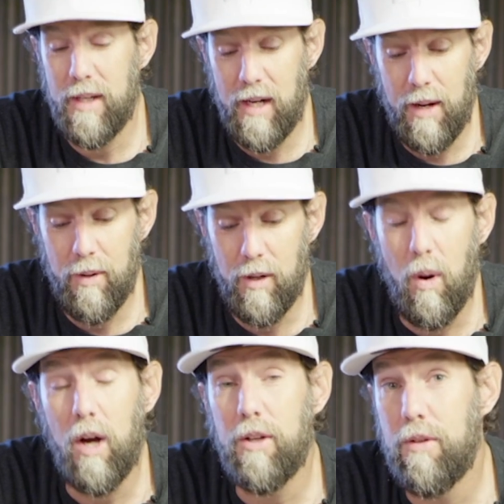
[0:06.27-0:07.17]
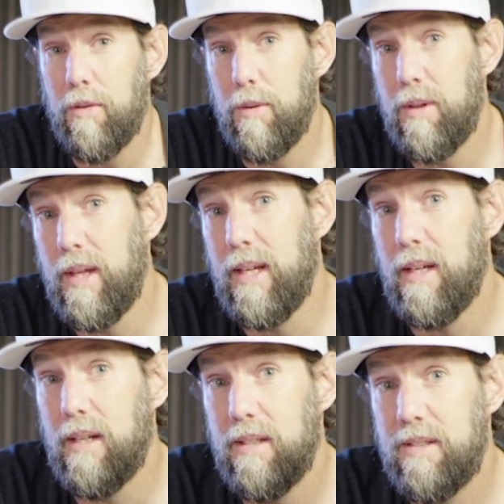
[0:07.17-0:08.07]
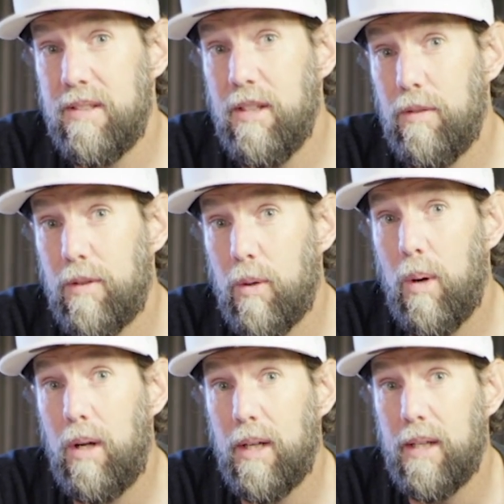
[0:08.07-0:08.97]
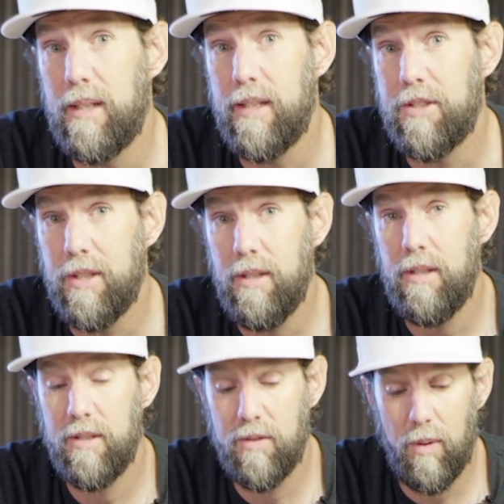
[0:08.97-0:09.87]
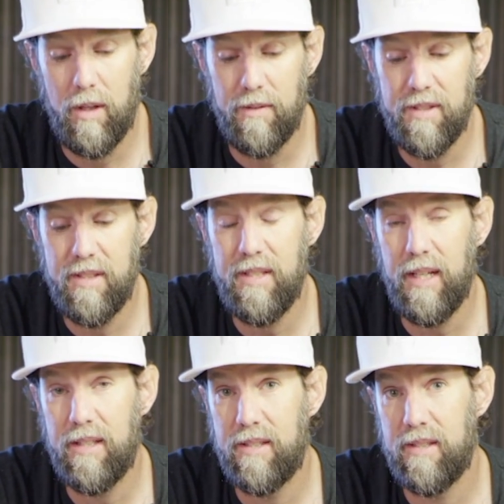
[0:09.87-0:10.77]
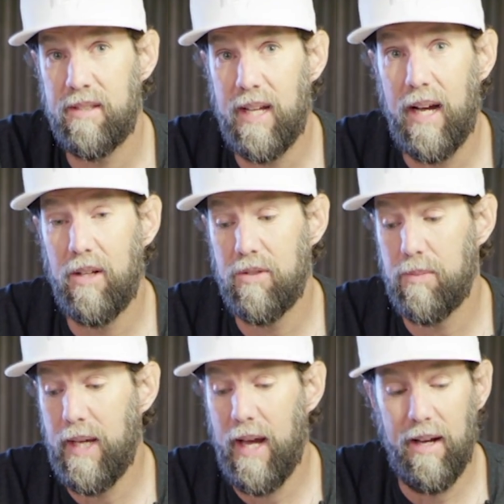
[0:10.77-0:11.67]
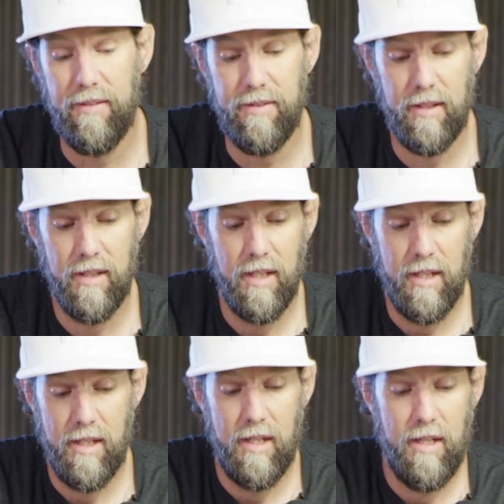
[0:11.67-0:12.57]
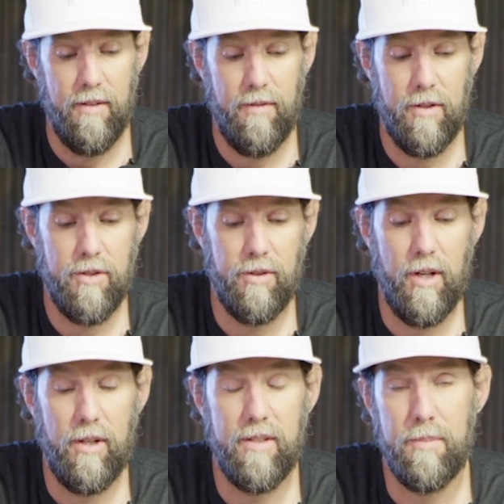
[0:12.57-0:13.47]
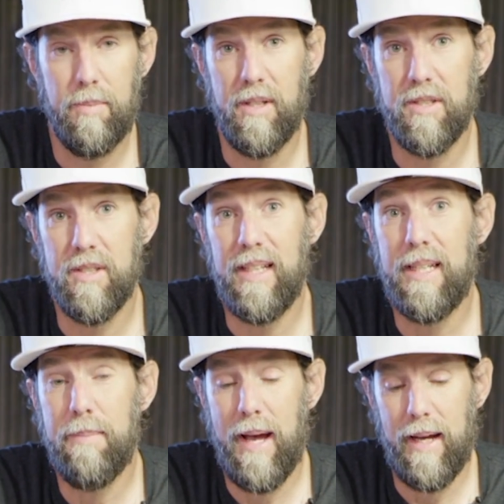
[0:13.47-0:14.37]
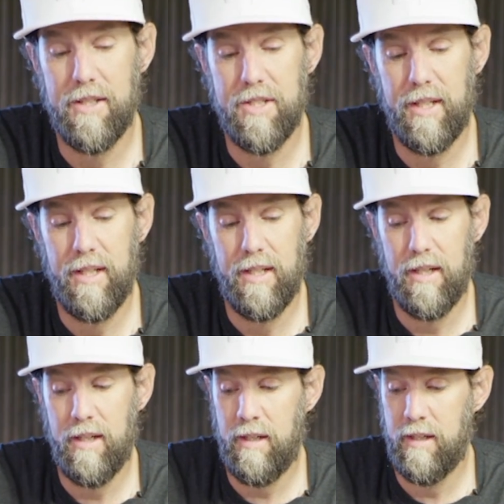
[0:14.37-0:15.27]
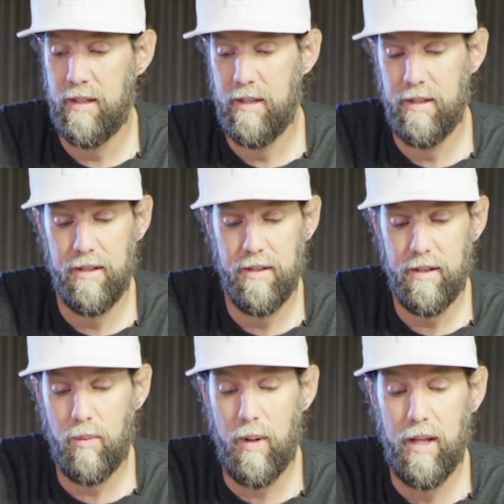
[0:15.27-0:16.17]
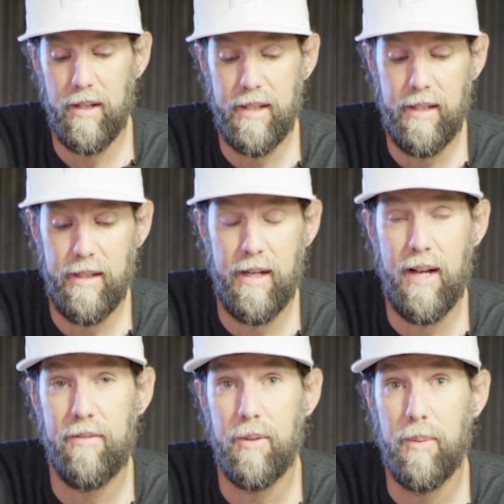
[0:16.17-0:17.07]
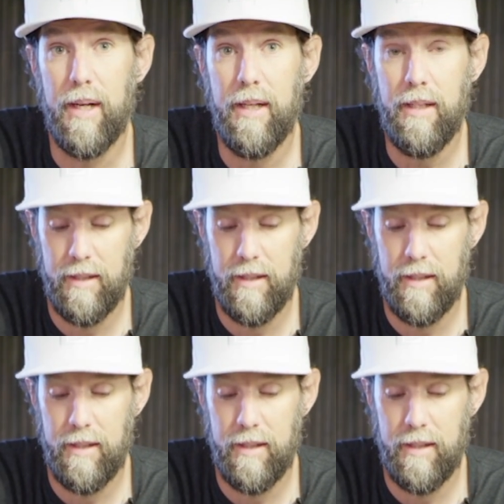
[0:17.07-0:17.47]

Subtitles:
and I want to walk you through the Silver Walnut Edition. It's one of 6 styles we have. First, you'll notice the pretty sleek packaging here, quality in every way.